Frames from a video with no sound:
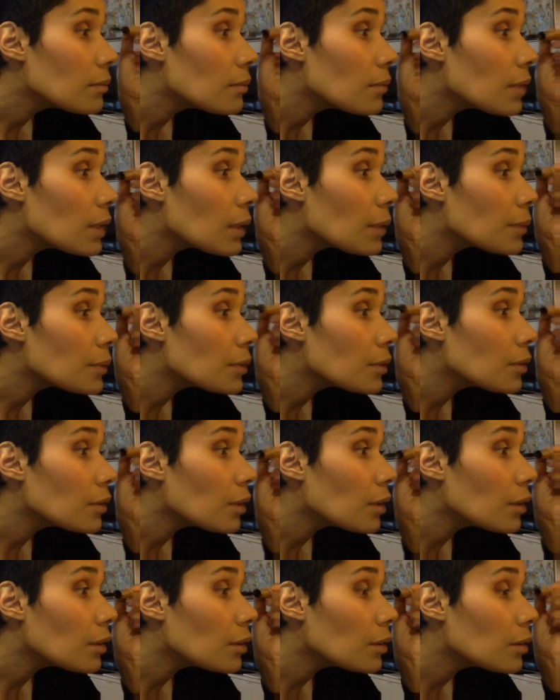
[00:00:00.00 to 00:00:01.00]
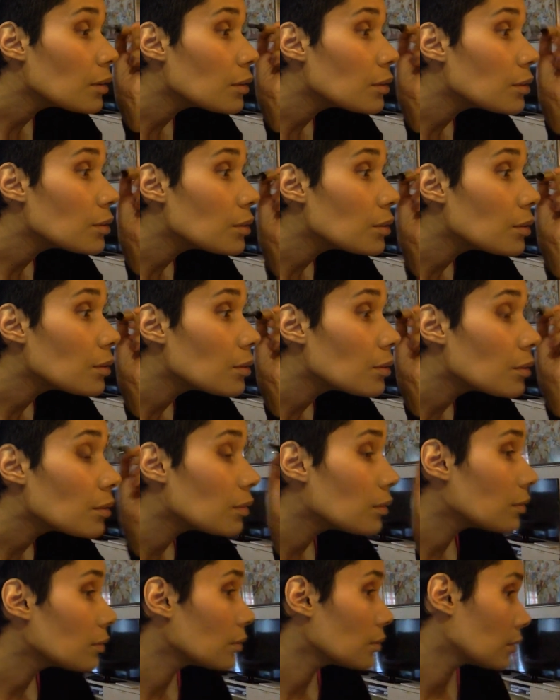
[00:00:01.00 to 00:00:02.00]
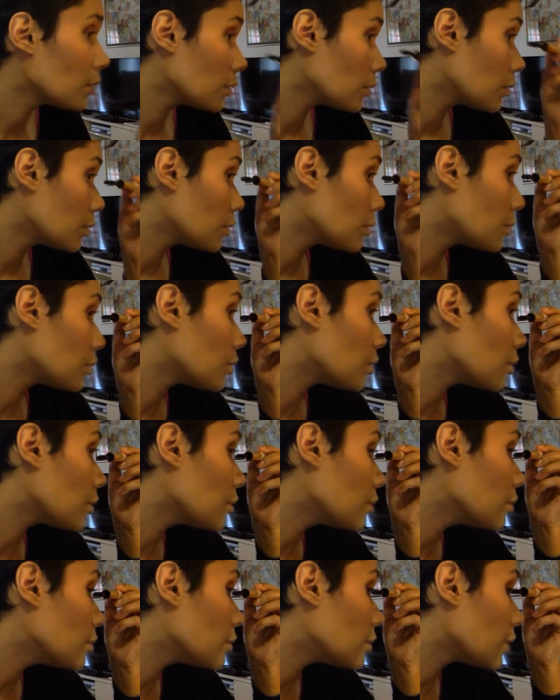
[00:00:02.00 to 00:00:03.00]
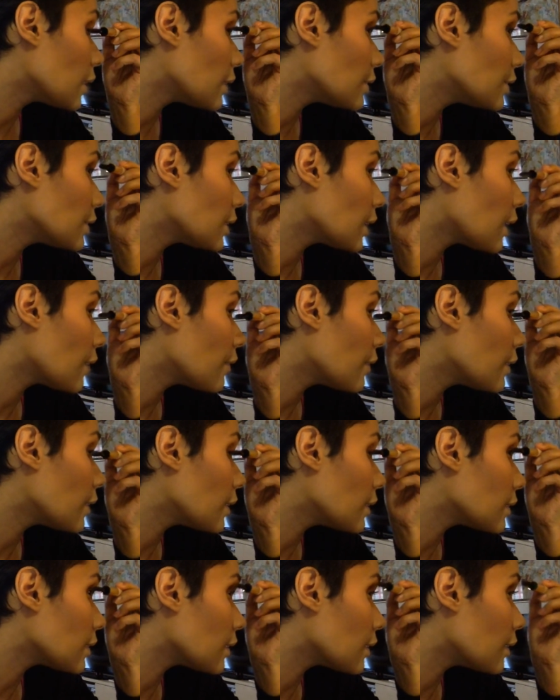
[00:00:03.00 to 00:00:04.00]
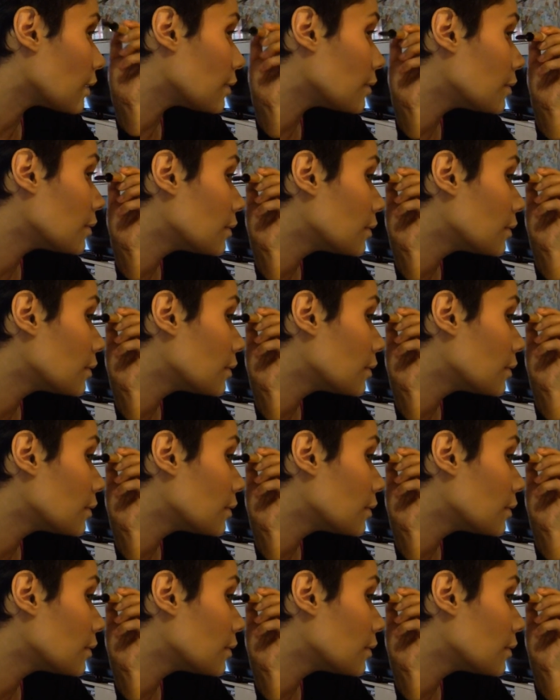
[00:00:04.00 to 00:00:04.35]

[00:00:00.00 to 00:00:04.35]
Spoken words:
but I'm so not used to use. I just have it as a,